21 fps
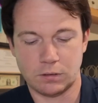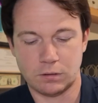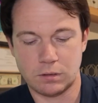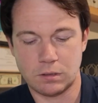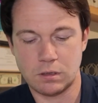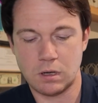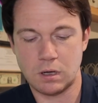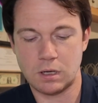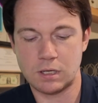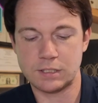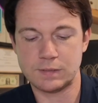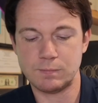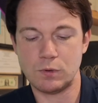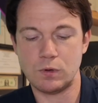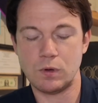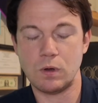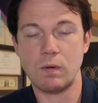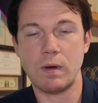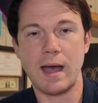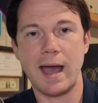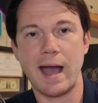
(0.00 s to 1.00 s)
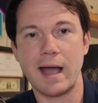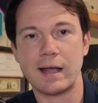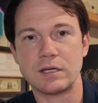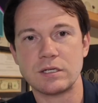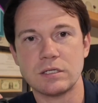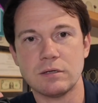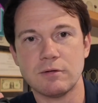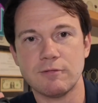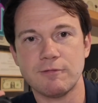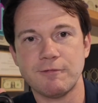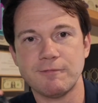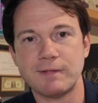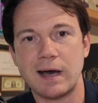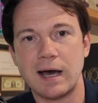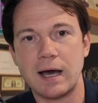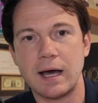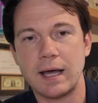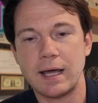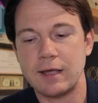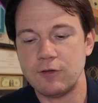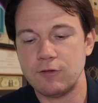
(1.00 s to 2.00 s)
Osmo Action
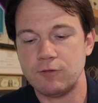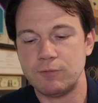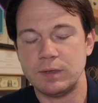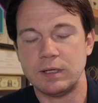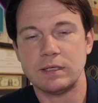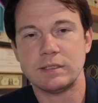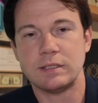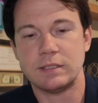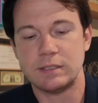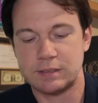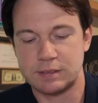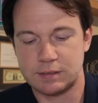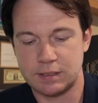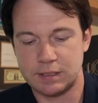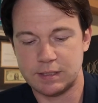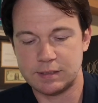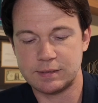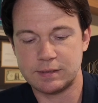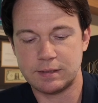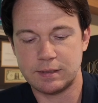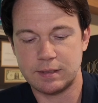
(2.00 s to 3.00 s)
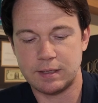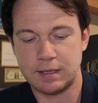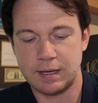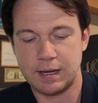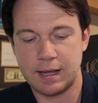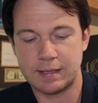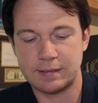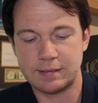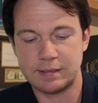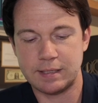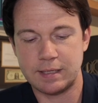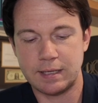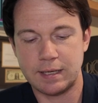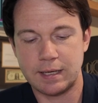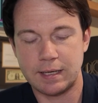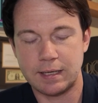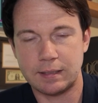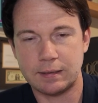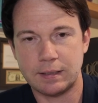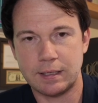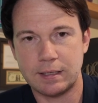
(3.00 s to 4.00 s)
5 because it has
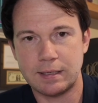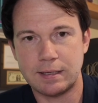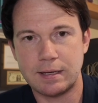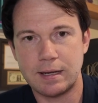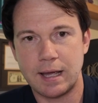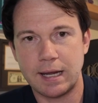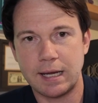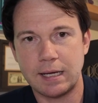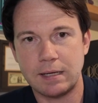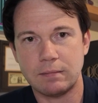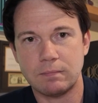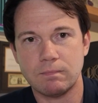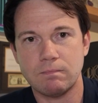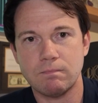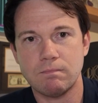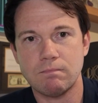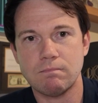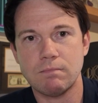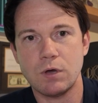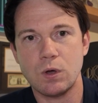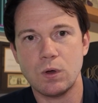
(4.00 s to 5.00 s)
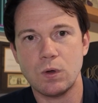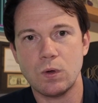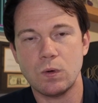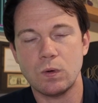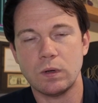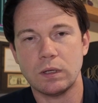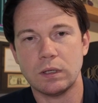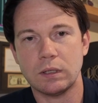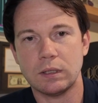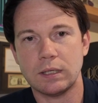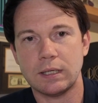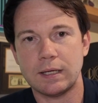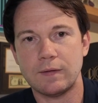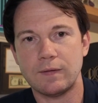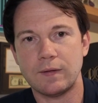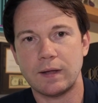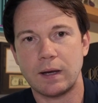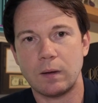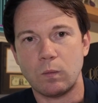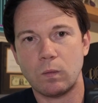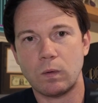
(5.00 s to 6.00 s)
a night mode
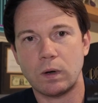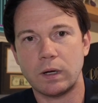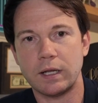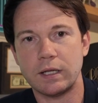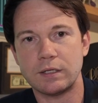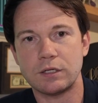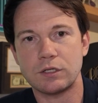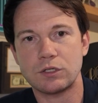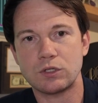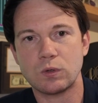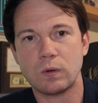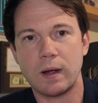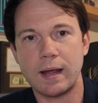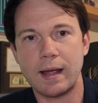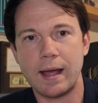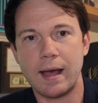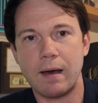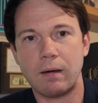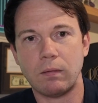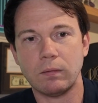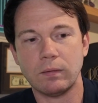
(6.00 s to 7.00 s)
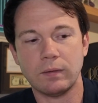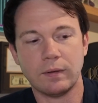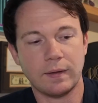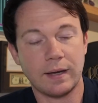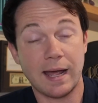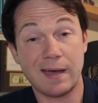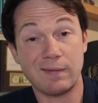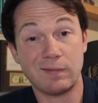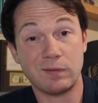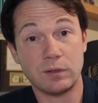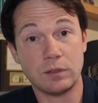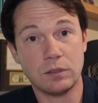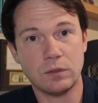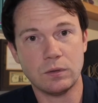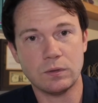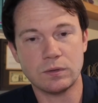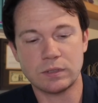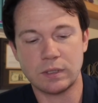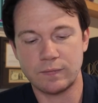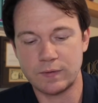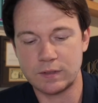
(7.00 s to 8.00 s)
that I wanted to try out, but I haven't
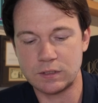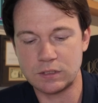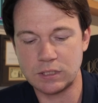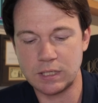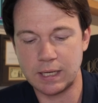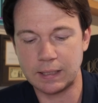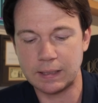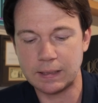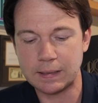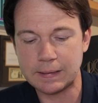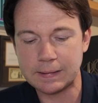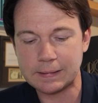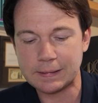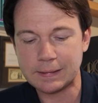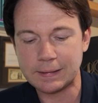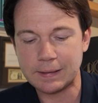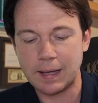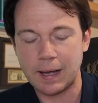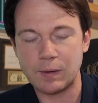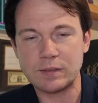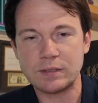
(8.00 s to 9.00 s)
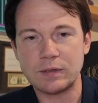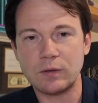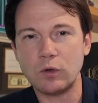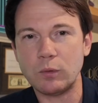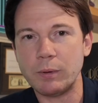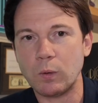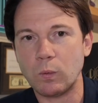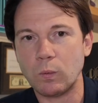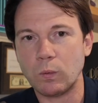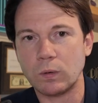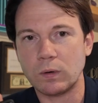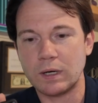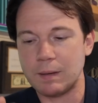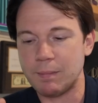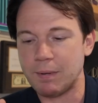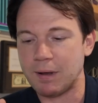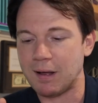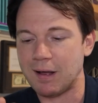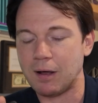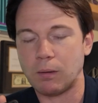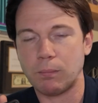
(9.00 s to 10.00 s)
used on this yet. I was a little bit worried
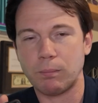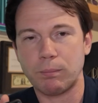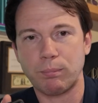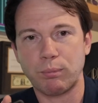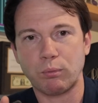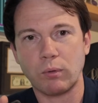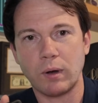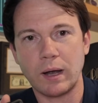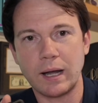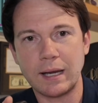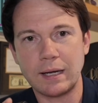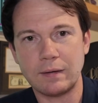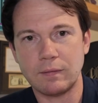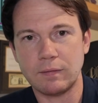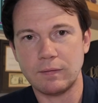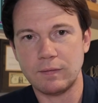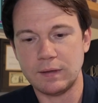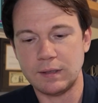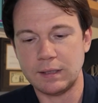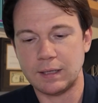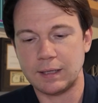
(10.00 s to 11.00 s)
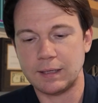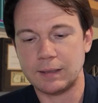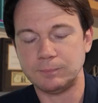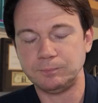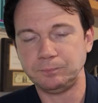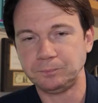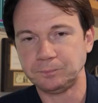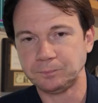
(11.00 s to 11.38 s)
about how bright the